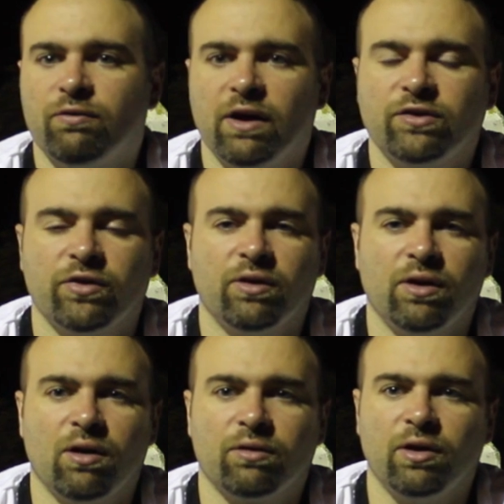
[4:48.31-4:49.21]
face of
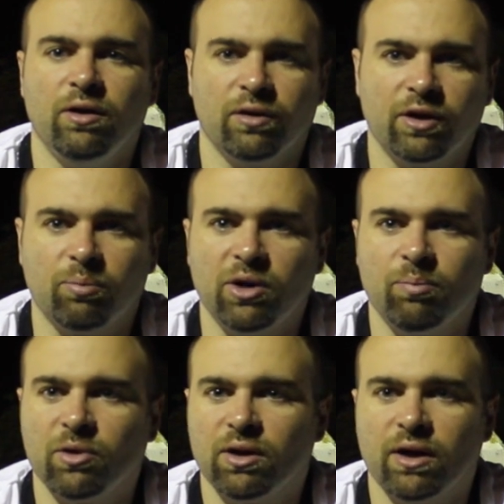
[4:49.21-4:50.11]
the earth healing
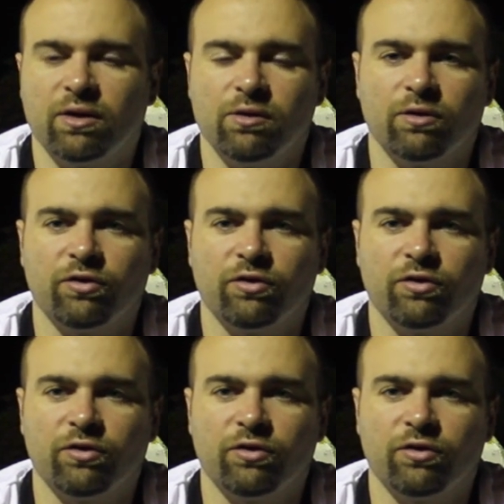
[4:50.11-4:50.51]
people like your